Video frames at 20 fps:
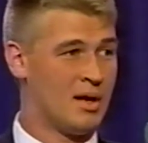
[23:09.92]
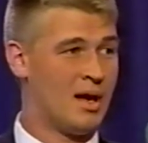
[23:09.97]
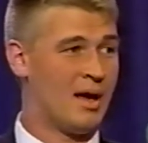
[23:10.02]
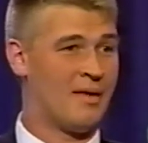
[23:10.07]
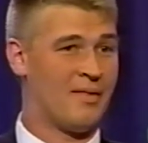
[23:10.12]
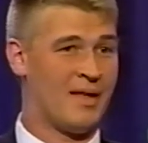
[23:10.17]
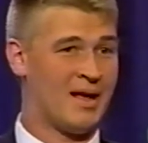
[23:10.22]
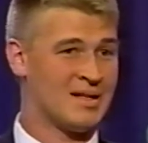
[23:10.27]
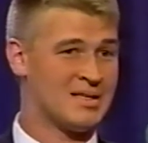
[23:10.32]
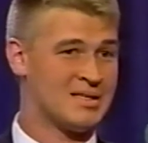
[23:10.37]

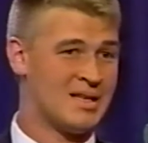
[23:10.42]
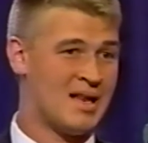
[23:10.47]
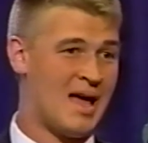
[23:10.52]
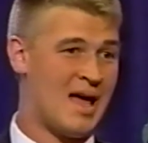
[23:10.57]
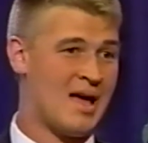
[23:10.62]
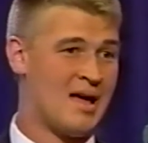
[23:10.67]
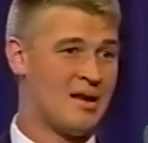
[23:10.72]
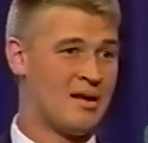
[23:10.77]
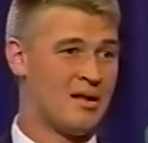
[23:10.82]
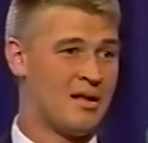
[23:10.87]
Yeah, and that's
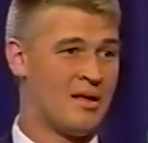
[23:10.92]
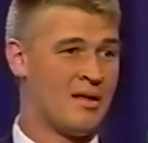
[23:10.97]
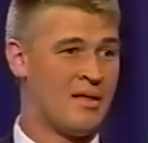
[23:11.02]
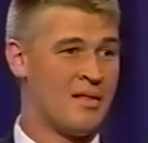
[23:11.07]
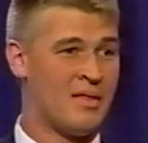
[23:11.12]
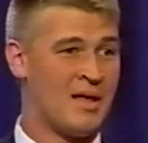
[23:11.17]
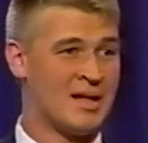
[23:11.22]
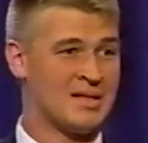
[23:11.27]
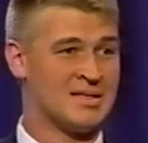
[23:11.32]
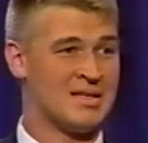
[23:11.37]

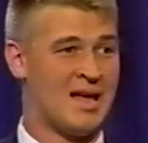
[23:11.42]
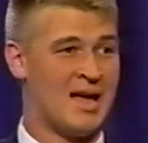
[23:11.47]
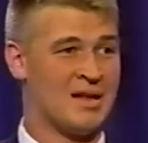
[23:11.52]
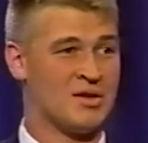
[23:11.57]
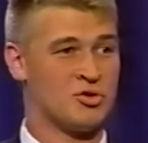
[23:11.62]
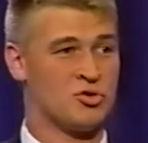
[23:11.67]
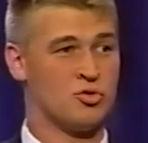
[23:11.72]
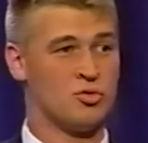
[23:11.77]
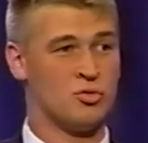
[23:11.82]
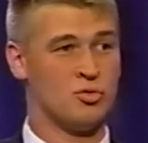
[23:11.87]

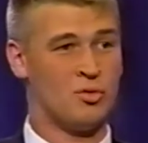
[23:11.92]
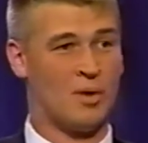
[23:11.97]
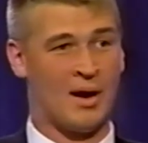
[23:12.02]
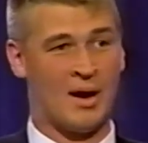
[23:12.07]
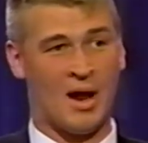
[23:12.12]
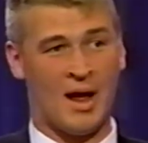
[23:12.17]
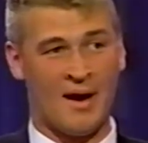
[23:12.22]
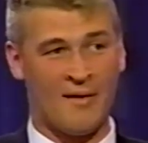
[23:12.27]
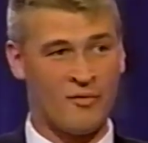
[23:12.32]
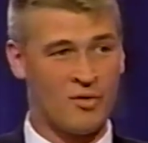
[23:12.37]
not true
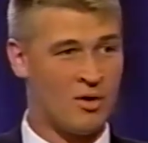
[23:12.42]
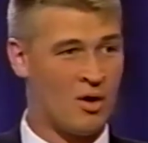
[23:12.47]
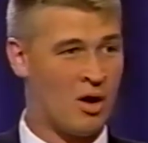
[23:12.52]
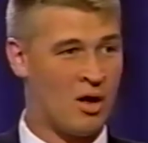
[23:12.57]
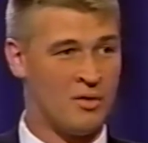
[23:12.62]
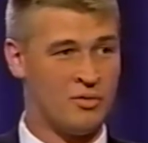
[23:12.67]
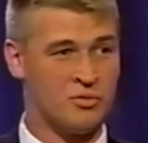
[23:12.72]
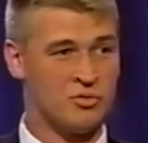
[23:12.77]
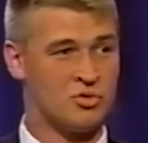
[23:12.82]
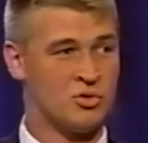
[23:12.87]
on
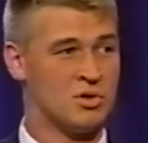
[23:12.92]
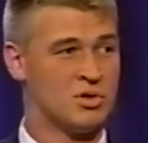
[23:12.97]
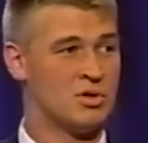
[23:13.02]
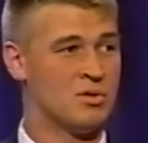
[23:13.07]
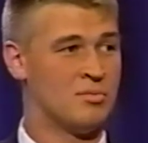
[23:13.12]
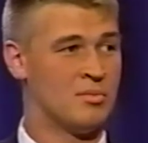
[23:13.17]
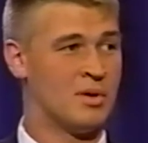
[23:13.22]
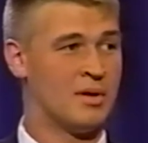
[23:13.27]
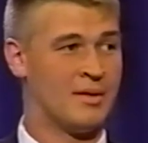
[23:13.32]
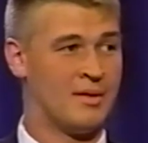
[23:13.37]
all
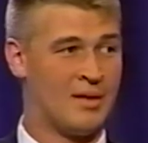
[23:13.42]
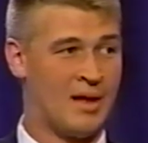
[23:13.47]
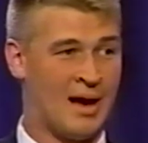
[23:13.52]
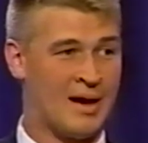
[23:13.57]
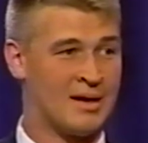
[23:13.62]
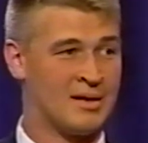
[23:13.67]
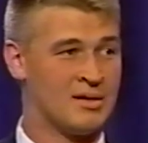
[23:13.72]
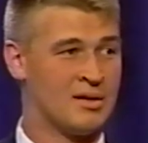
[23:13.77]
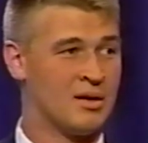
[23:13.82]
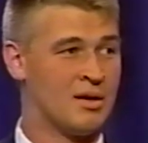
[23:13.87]
nutrition, but
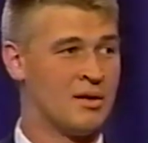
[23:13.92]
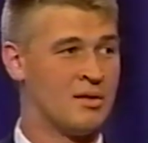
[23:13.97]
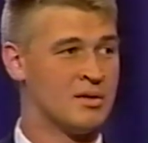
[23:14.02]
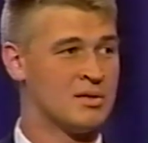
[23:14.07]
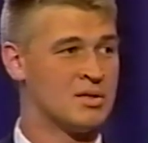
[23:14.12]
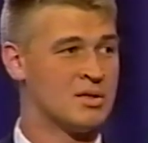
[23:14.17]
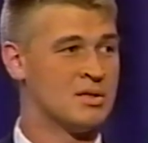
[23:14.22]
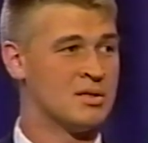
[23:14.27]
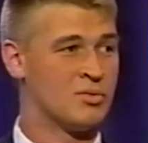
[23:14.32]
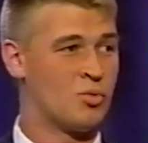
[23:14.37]
I can tell you
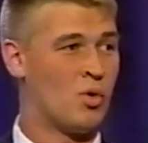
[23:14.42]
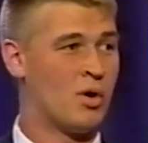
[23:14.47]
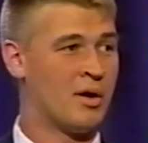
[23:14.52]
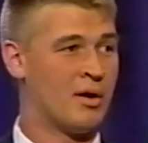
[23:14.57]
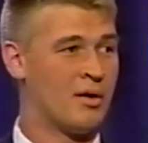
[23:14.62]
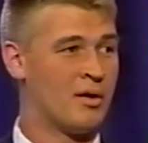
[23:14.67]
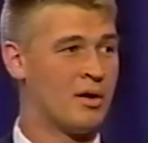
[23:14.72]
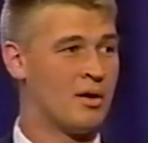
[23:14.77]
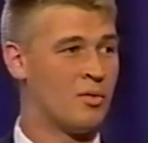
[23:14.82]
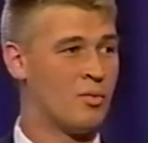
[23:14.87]
this is one
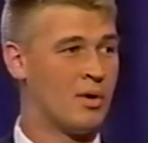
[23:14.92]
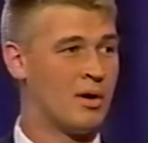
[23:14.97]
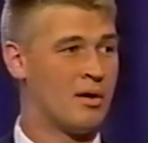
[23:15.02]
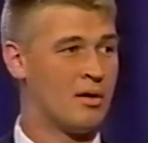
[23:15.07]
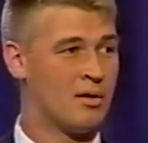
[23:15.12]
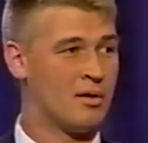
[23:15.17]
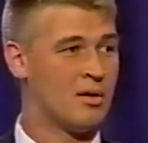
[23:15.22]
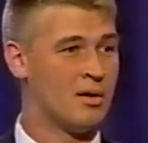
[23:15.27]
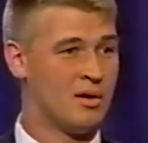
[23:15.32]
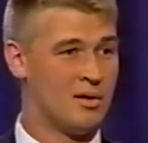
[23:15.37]
area
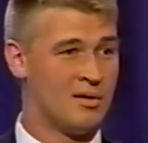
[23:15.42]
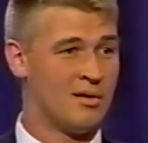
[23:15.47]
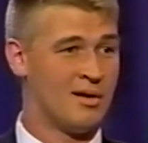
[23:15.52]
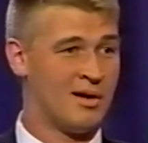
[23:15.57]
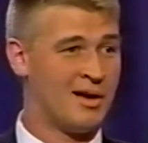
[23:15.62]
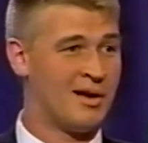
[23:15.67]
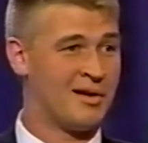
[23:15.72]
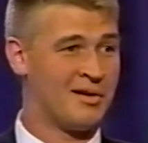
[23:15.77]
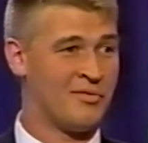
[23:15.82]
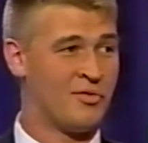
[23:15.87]
where
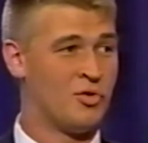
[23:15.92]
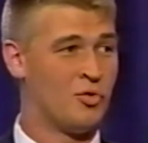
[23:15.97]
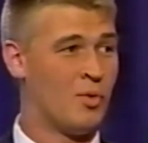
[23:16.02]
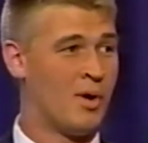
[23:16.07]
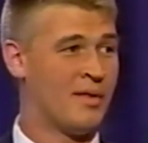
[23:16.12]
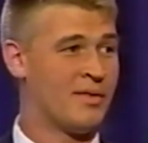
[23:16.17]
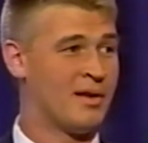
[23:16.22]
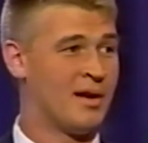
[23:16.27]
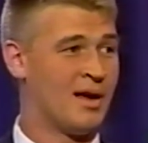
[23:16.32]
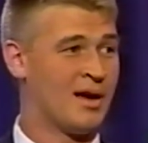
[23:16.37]
if you
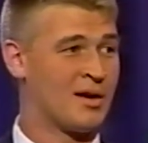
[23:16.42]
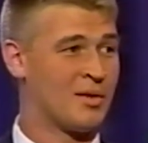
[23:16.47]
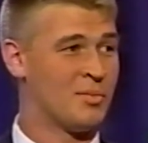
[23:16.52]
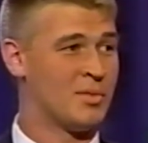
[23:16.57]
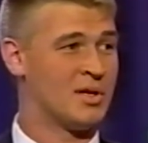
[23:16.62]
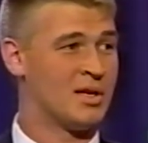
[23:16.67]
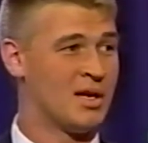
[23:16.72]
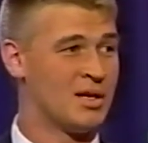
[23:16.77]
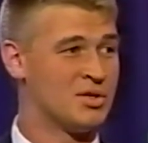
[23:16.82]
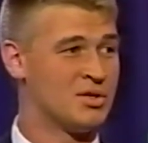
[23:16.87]
want the
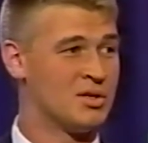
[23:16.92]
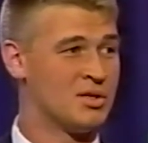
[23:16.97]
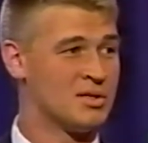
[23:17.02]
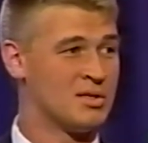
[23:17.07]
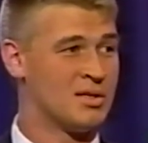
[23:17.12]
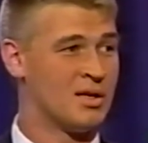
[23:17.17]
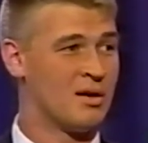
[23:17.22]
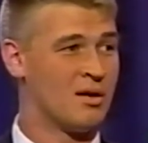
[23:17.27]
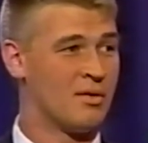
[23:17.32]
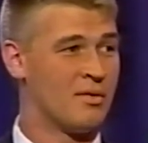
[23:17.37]
documentation,
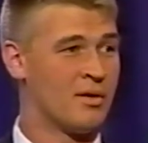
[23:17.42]
it's there.